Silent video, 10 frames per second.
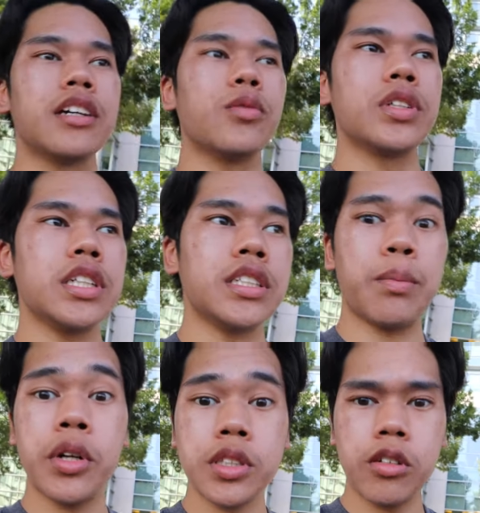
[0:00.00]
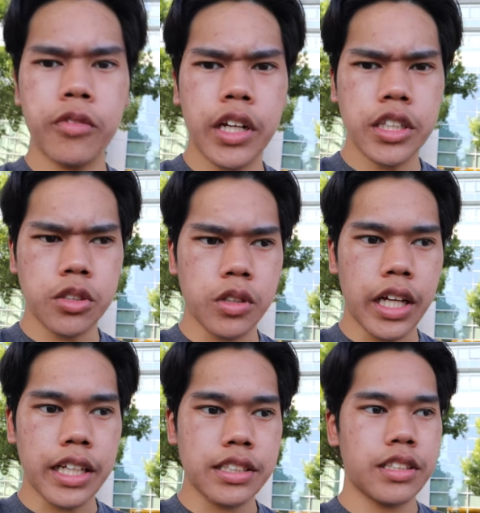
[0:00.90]
which is a personal financial
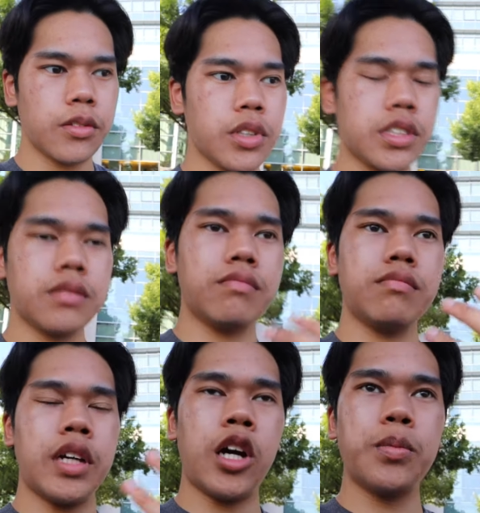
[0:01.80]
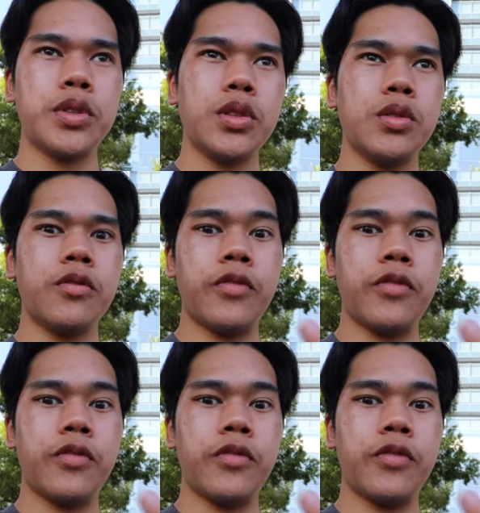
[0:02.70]
class, which helps you